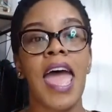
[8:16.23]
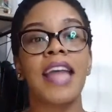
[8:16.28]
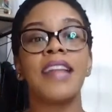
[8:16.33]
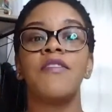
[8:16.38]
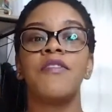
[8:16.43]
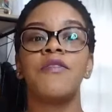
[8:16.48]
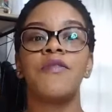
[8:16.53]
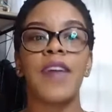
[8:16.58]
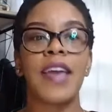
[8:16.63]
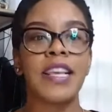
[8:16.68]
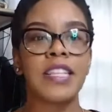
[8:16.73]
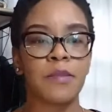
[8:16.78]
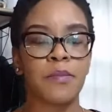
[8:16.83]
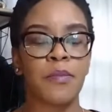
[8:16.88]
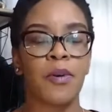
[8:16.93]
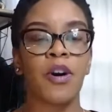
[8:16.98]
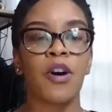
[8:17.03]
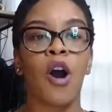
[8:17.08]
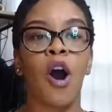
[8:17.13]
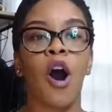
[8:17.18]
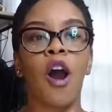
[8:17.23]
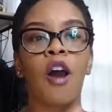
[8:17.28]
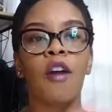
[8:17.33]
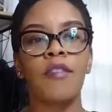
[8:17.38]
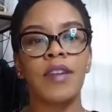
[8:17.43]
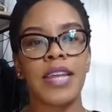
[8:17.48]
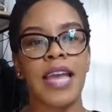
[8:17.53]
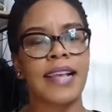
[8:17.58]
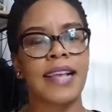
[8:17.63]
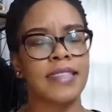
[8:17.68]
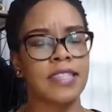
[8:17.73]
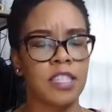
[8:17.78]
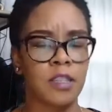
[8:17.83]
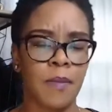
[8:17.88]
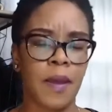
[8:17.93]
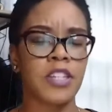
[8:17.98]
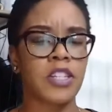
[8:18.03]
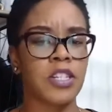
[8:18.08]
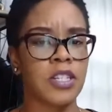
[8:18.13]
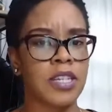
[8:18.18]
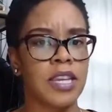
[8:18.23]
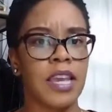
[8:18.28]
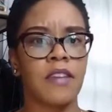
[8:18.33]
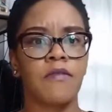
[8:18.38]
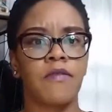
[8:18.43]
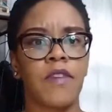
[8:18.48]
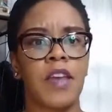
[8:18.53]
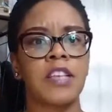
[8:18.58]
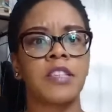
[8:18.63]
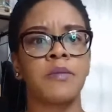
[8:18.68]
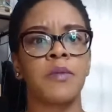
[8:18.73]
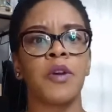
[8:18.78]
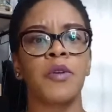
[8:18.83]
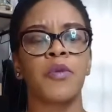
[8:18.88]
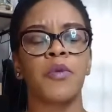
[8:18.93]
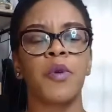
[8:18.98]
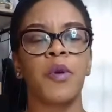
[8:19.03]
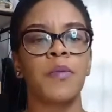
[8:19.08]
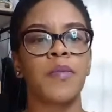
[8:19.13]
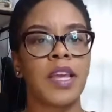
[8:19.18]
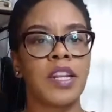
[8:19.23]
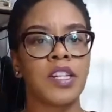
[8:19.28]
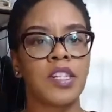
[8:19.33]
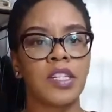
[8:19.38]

And Facebook already has, especially in Facebook group,